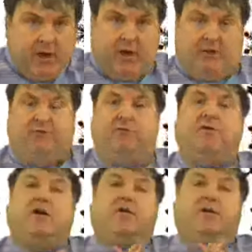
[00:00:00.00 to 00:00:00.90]
if you
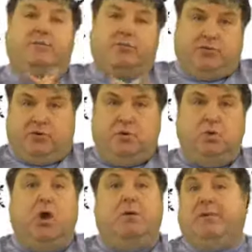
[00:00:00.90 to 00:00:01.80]
follow them through,
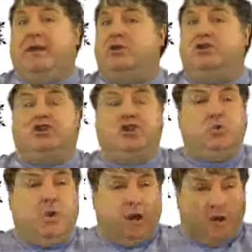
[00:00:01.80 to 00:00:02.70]
because
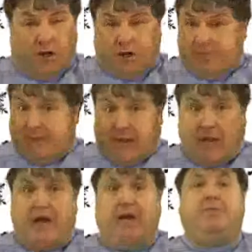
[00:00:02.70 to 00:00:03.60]
you are going to
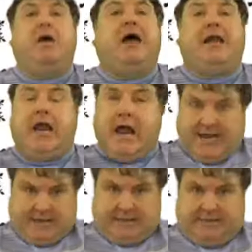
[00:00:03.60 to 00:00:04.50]
become an
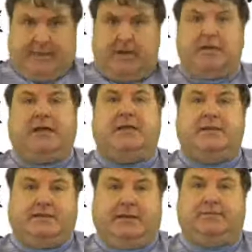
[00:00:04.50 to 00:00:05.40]
expert in a
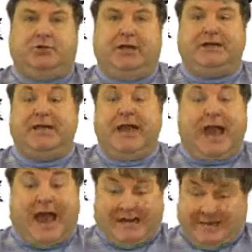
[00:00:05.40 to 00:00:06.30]
subject.
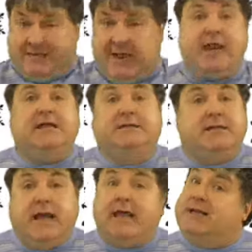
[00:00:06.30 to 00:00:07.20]
And today is the
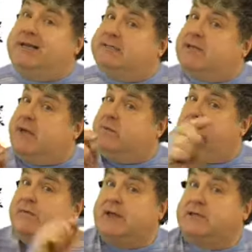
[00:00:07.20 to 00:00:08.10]
day to decide
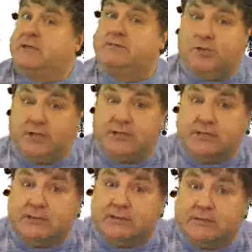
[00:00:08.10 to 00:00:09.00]
what that subject
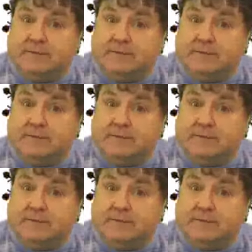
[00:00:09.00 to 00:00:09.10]
is.